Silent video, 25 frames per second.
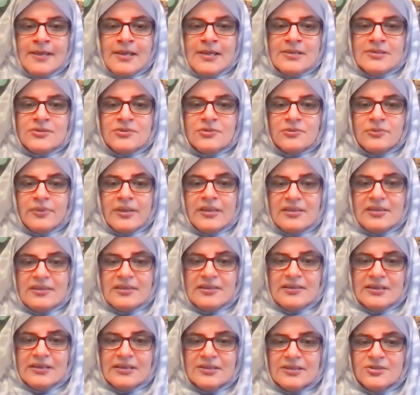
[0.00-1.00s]
So when
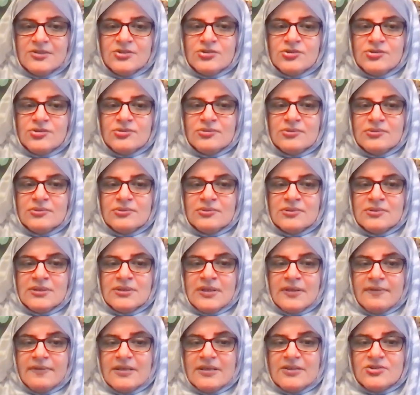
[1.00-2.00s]
the urge to
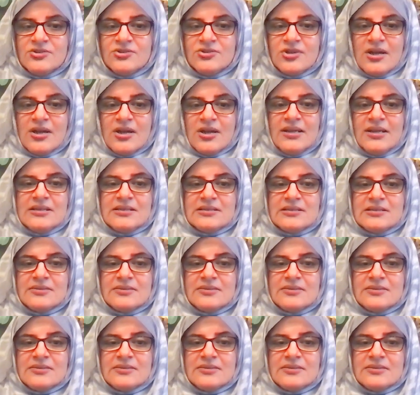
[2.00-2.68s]
giving strikes,